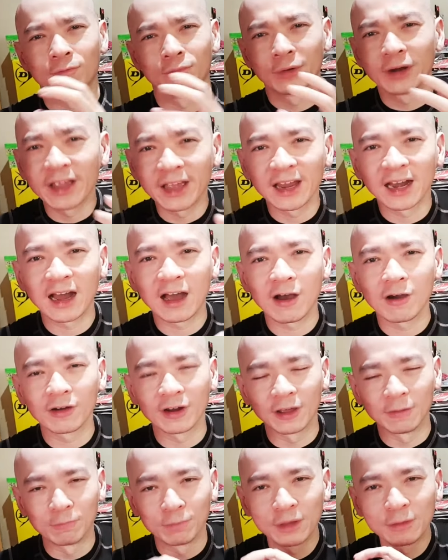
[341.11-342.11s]
bring it out
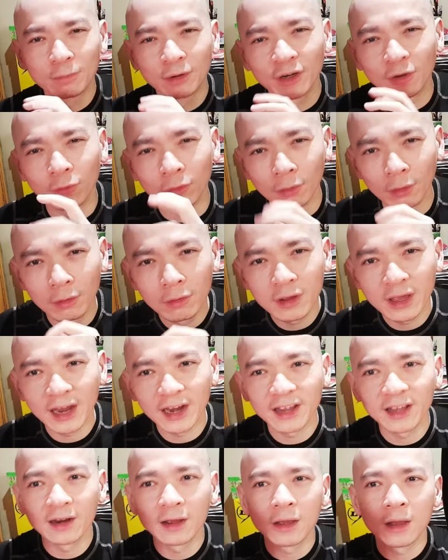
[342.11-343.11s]
and people don't look at
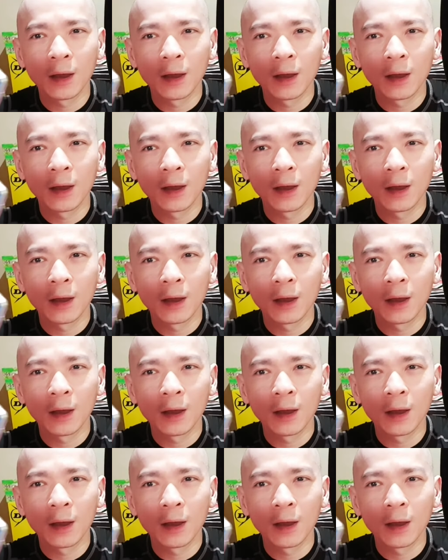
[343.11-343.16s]
it.